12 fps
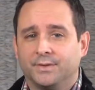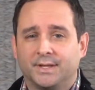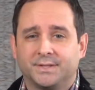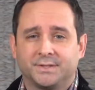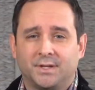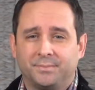
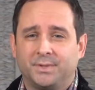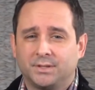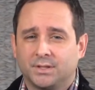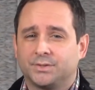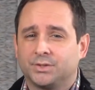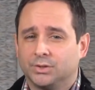that something
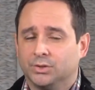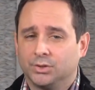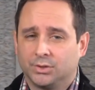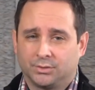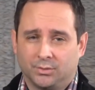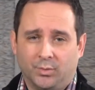doesn't
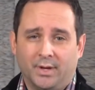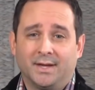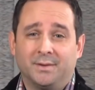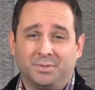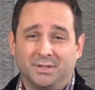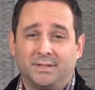look the way
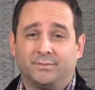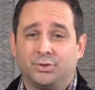I believe